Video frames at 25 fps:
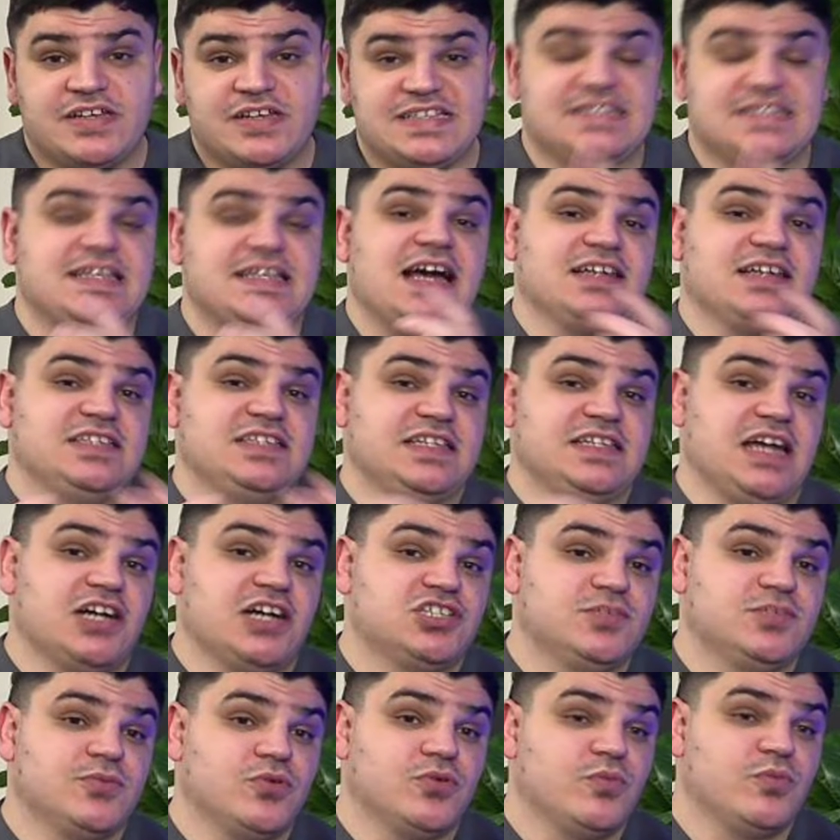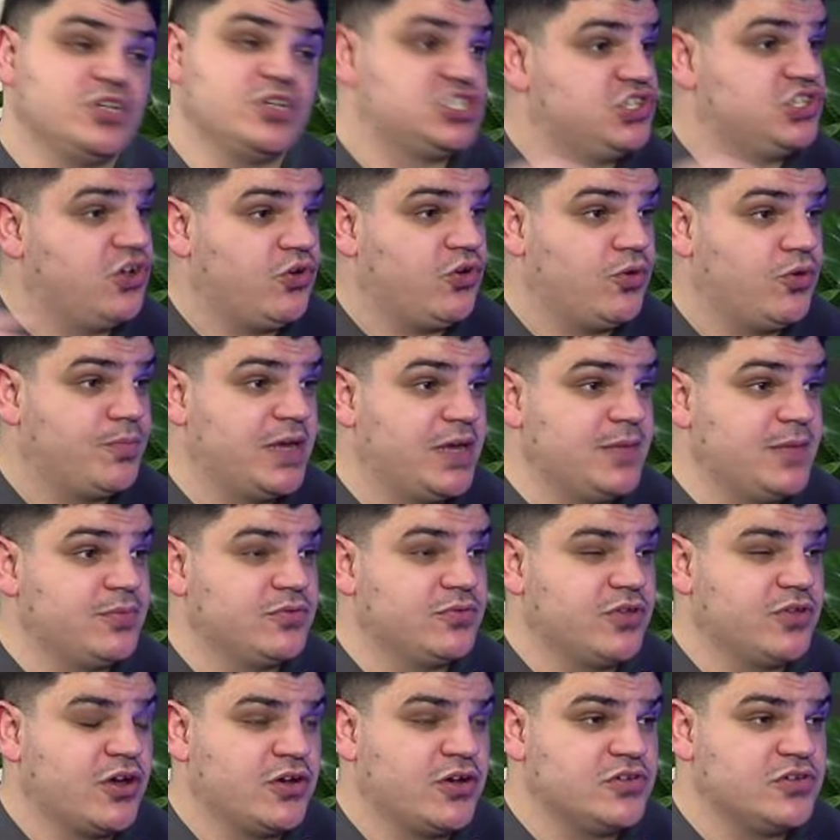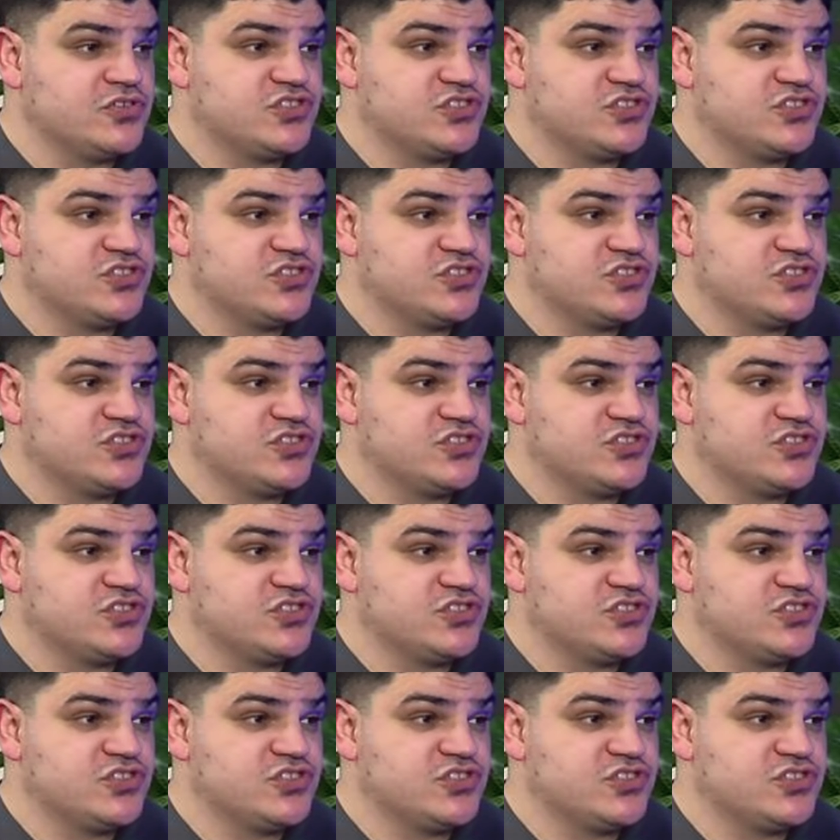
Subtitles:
is tax deductible, which not all people know.